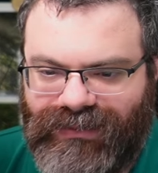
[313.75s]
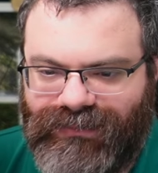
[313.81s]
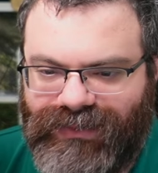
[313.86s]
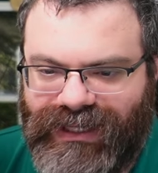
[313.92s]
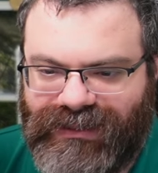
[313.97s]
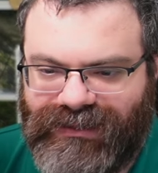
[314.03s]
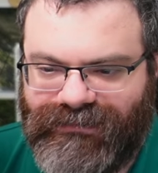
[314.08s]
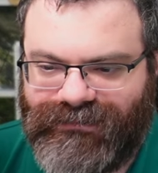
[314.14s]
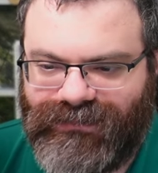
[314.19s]

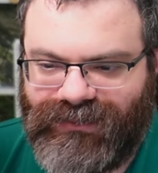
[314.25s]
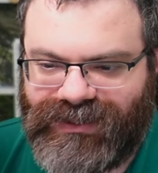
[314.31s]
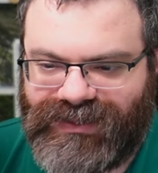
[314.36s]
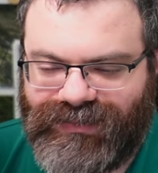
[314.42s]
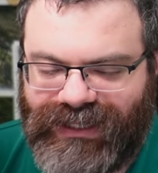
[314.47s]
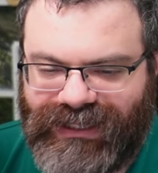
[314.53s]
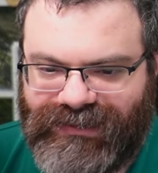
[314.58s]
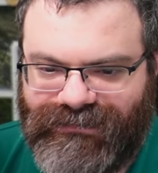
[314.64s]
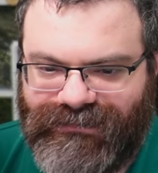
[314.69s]
We got the
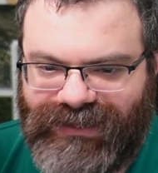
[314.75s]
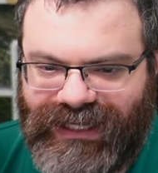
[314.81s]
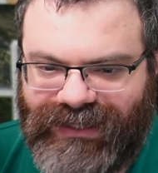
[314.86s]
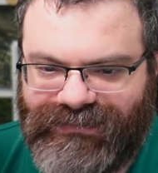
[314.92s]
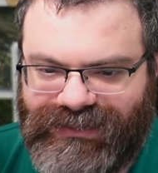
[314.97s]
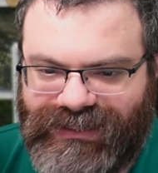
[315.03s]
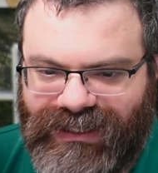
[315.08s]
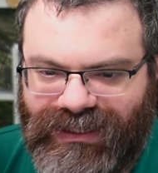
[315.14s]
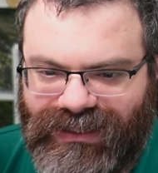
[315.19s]
fours, we got the
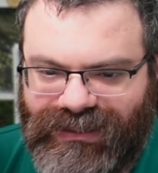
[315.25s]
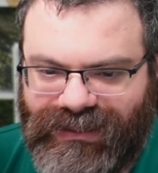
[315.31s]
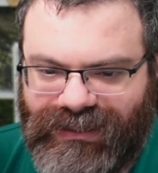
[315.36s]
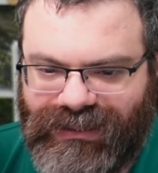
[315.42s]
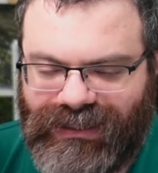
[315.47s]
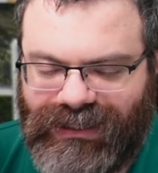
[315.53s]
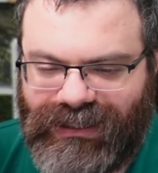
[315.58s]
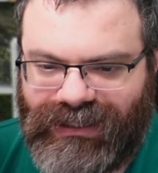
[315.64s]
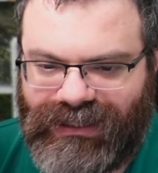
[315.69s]
fives done.
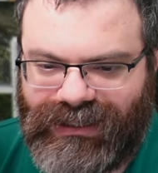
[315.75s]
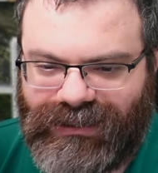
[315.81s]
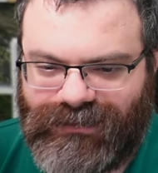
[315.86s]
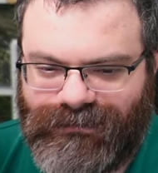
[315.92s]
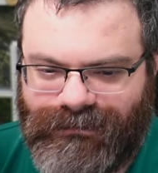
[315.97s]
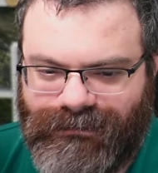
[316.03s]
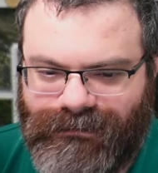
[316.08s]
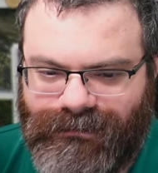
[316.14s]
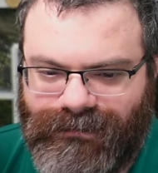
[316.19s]

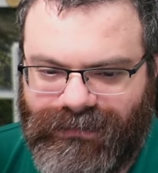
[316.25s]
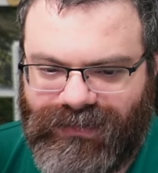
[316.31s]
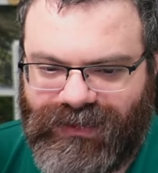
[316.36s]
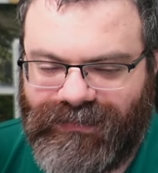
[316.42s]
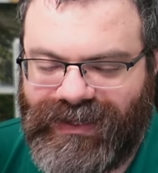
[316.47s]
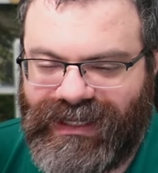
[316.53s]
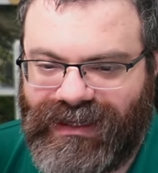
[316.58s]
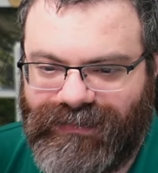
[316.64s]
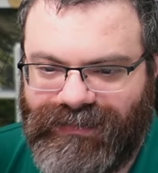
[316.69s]
Um,
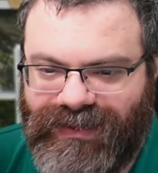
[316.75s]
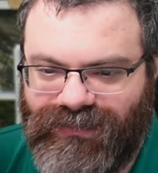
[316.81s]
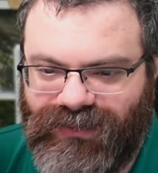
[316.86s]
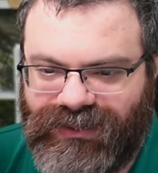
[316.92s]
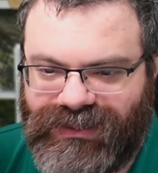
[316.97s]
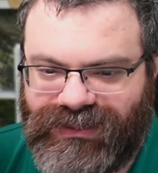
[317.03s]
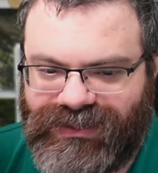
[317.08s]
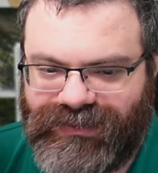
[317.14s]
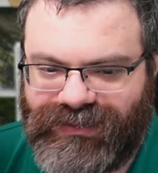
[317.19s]
there may not be
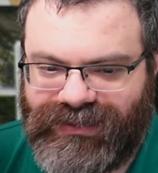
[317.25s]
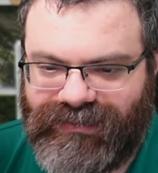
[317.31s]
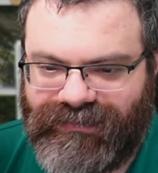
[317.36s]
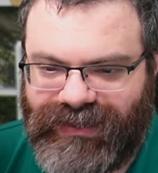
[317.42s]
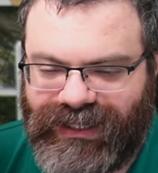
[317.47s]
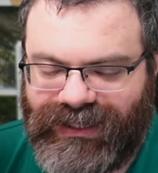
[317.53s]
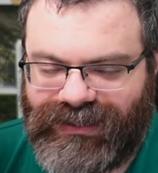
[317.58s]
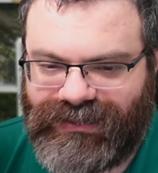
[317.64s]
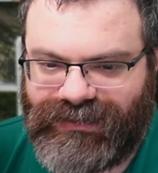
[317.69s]
more to do with the
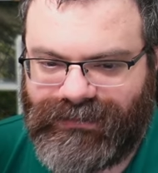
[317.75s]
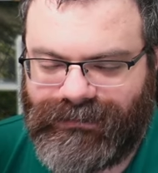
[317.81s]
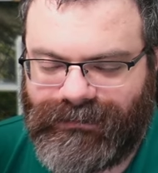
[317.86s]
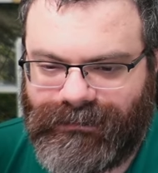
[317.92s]
band.